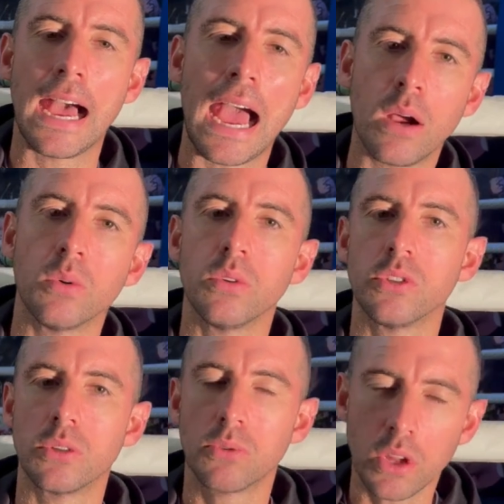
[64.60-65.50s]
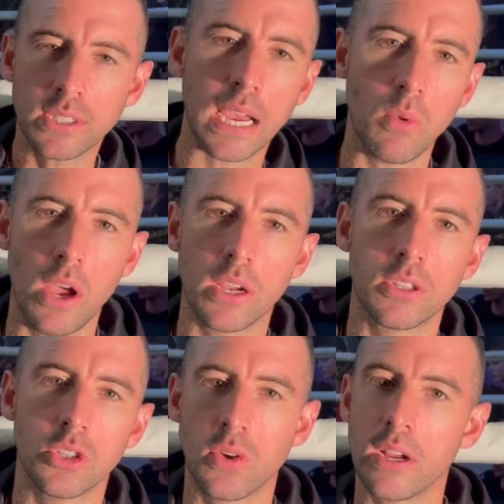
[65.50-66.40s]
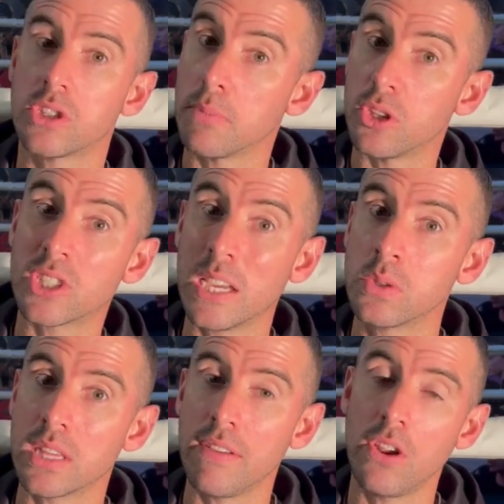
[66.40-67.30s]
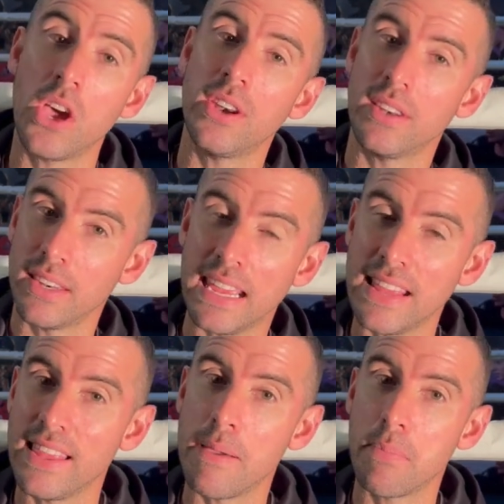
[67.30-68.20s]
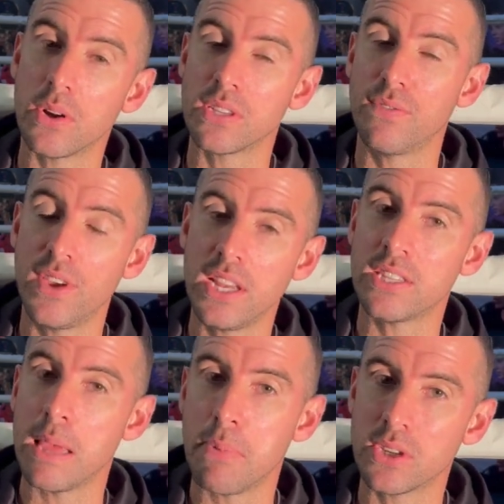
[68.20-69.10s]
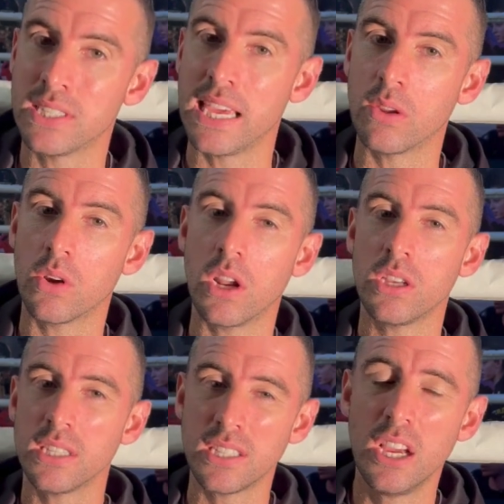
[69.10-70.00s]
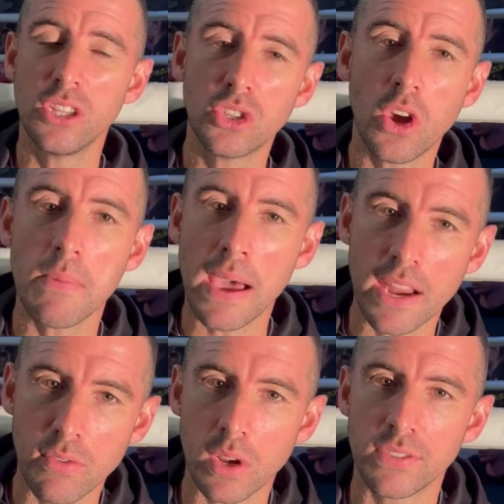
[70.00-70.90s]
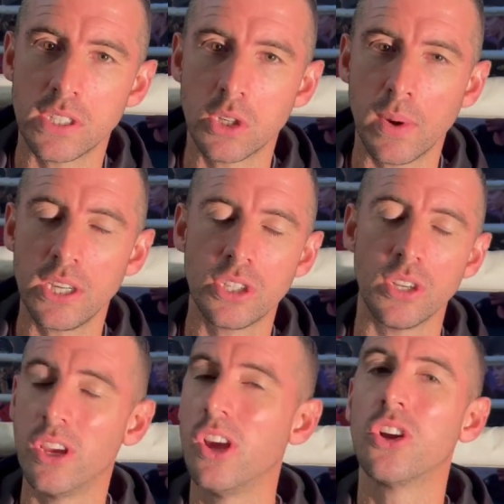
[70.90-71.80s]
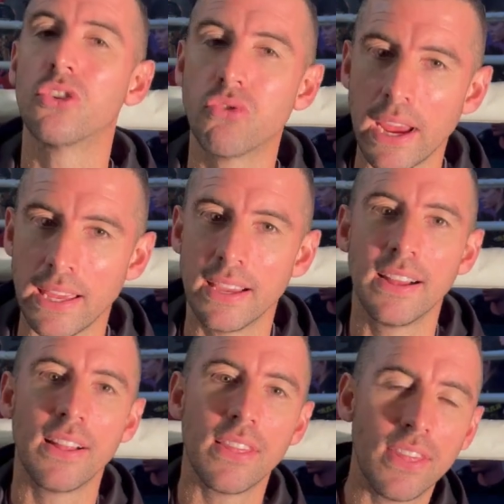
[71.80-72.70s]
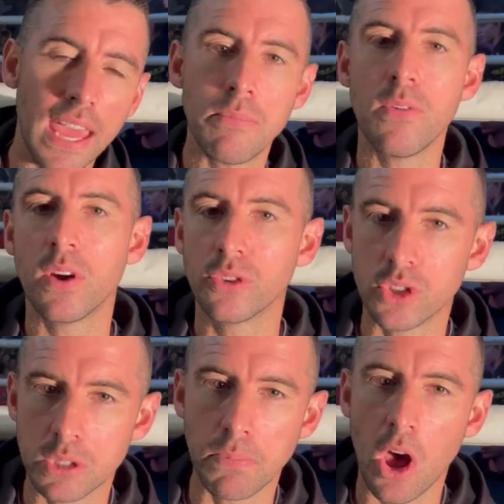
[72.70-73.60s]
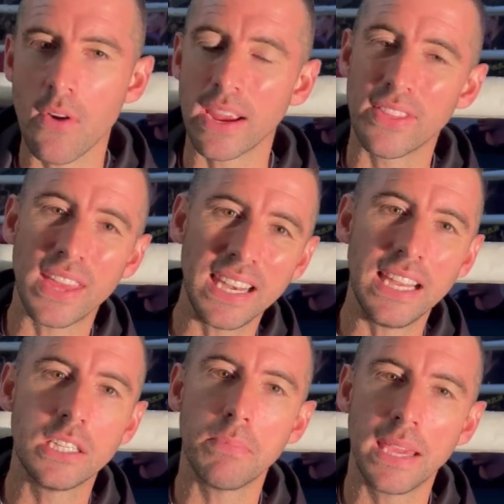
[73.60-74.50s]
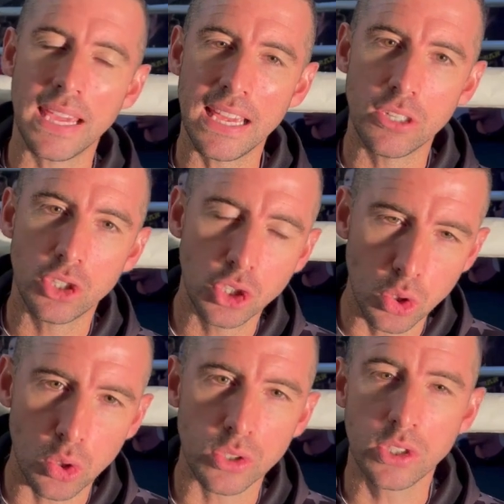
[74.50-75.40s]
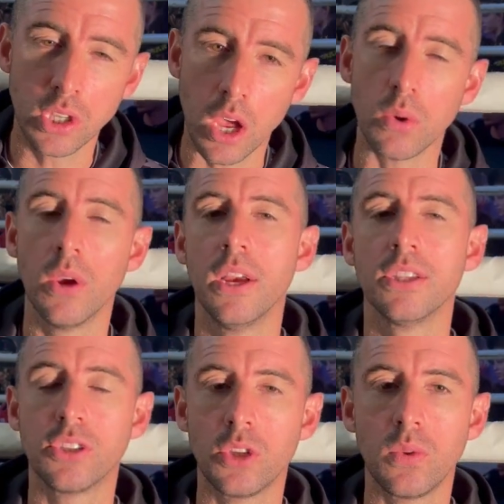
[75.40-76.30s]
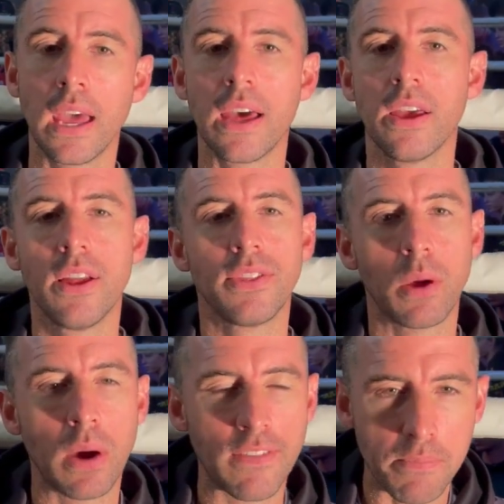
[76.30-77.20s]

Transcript: out some contact work to try out some of the skills that they've learned in their boxing fitness and their boxing technical classes to try a man a real life situation. Great they move on to sparring, they need to be insured. So to do that, they will have a